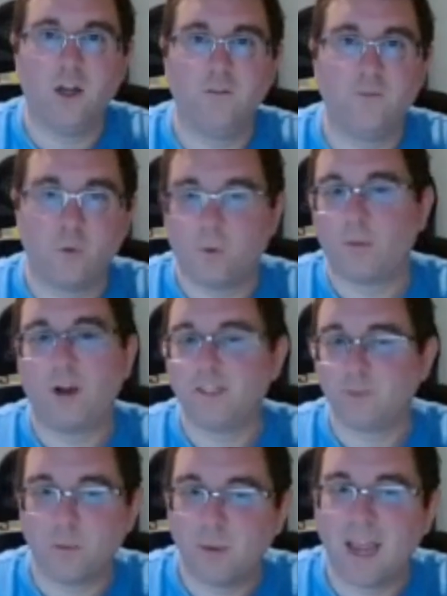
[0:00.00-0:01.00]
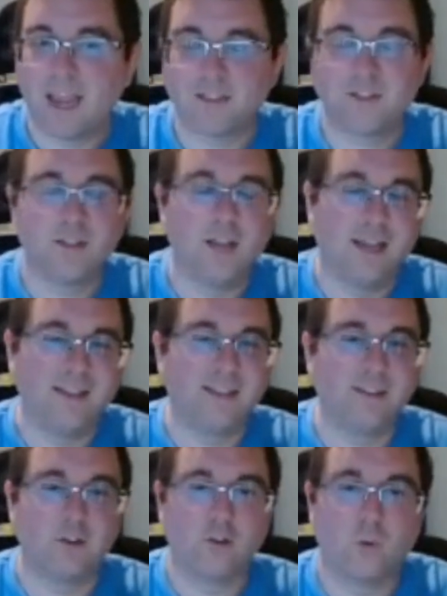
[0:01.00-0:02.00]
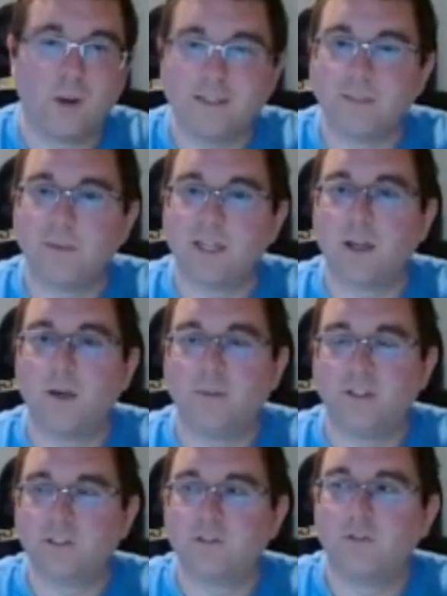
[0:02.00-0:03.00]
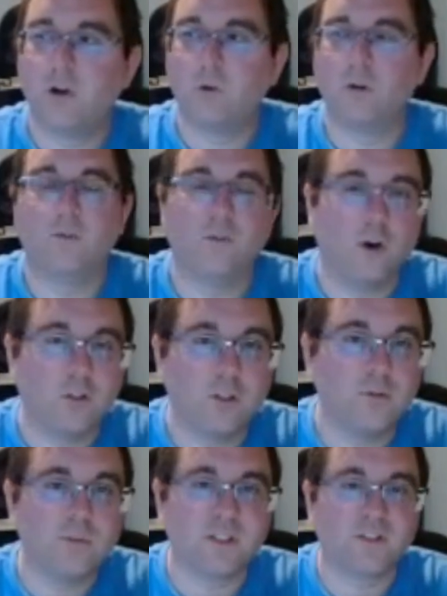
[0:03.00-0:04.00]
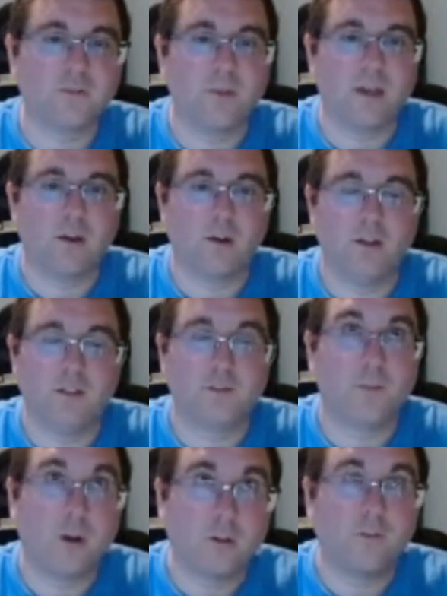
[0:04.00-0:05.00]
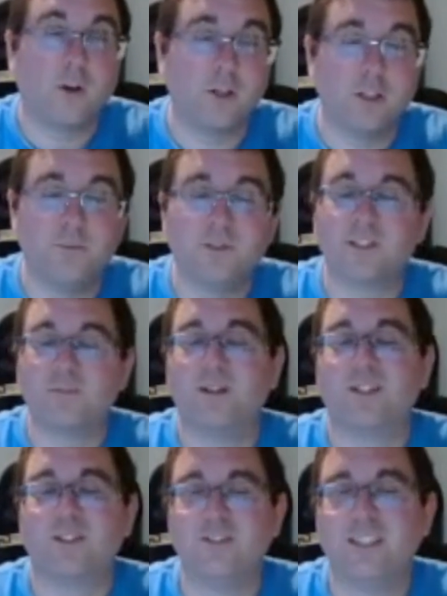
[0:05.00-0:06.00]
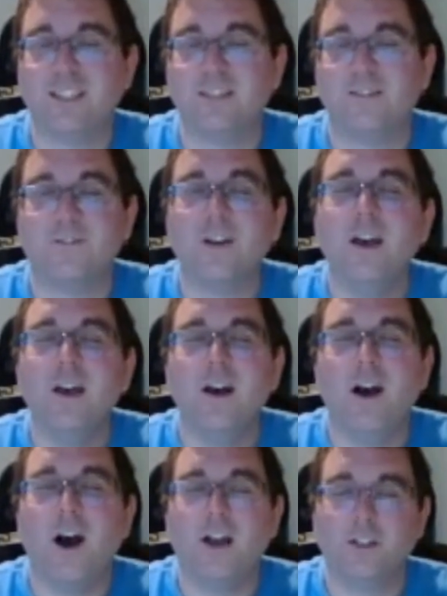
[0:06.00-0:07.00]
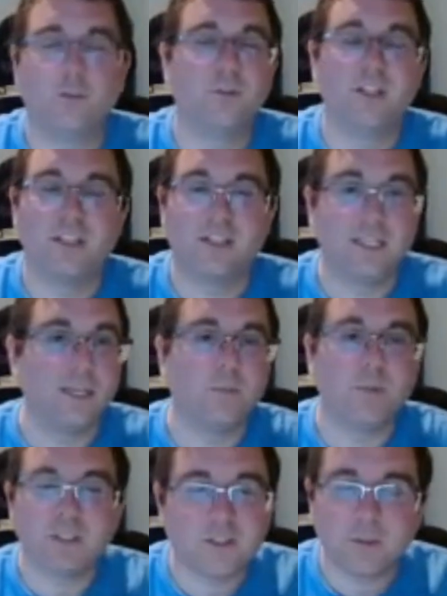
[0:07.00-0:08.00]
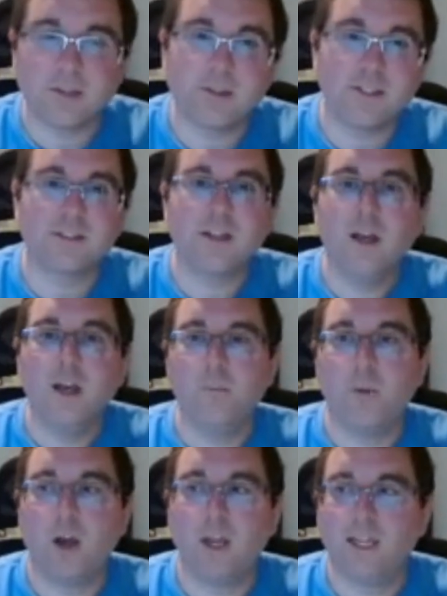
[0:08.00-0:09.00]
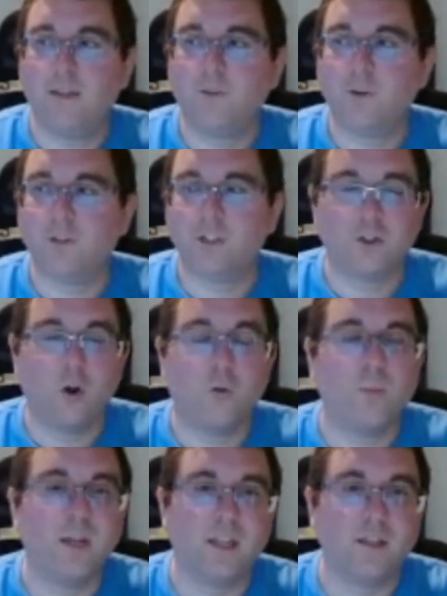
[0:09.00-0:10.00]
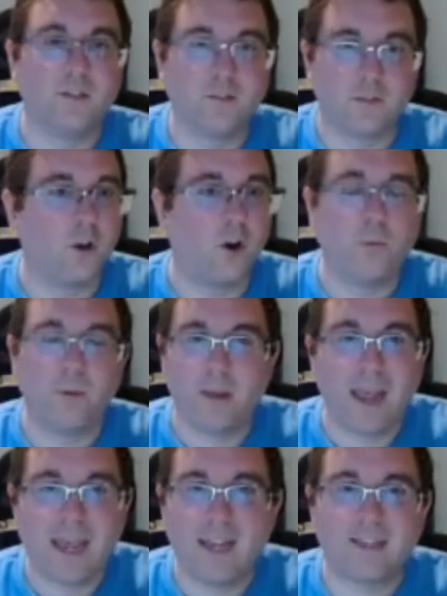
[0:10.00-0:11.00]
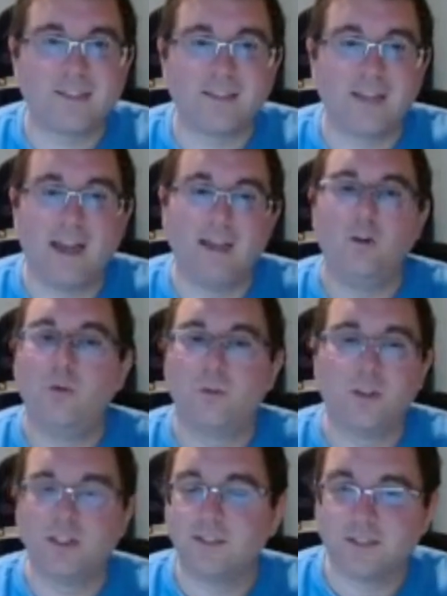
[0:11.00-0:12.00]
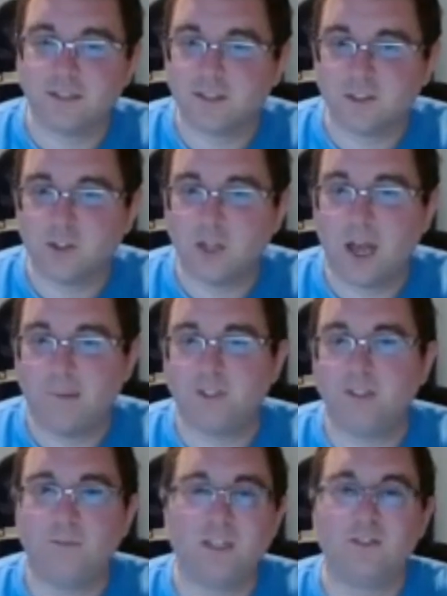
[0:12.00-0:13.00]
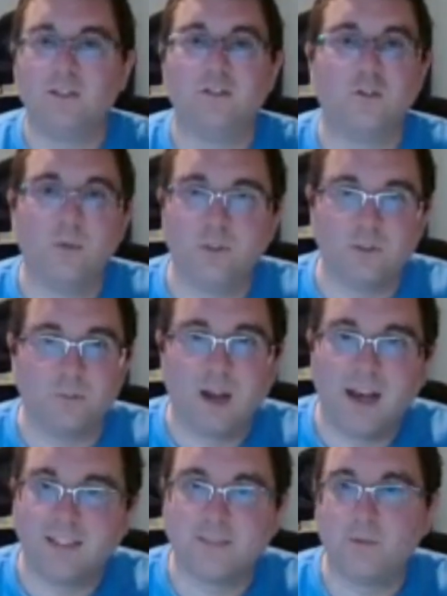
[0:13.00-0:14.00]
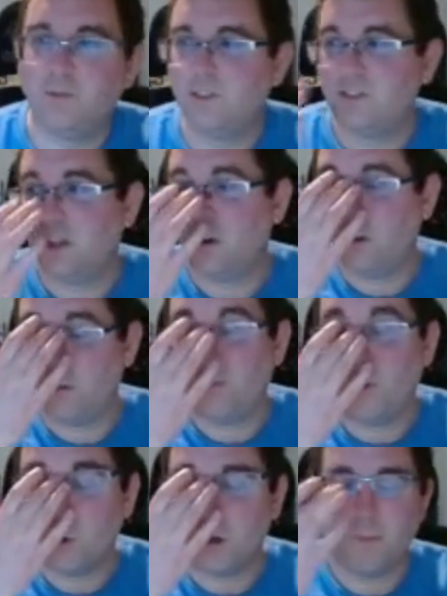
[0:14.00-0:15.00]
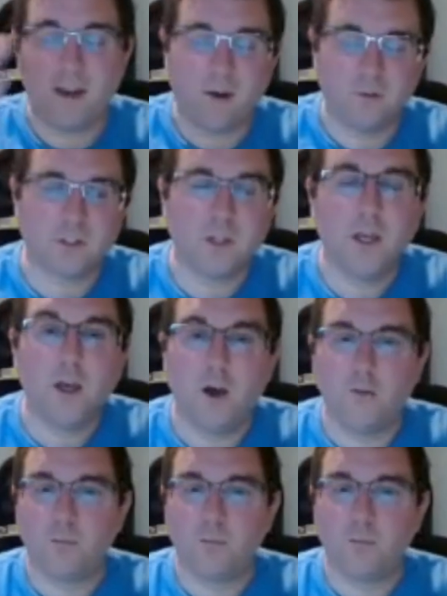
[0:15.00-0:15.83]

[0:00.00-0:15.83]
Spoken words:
for price per packs. I think they're great to pick up in slower volumes or in smaller volumes, especially if you're planning on keeping the spirits. But if you're just opening to open packs, I don't think this is a good option because it's almost impossible to sell a bulk amount of